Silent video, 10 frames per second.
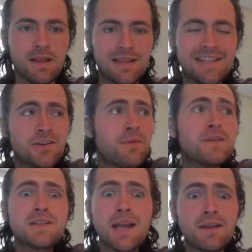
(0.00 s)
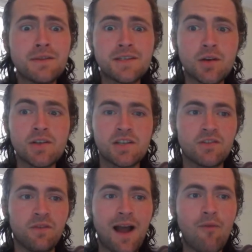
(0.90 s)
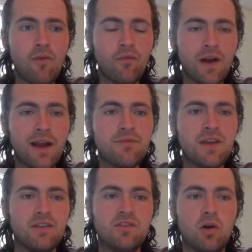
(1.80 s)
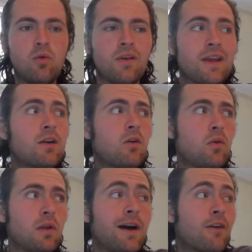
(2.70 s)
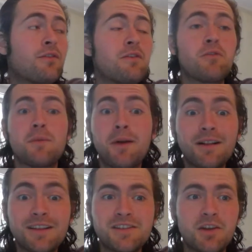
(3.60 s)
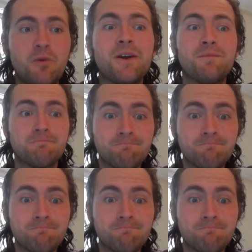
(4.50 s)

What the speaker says: That's how they stayed in this series, because 5-on-5, they don't get a whole lot, or the puck doesn't go in.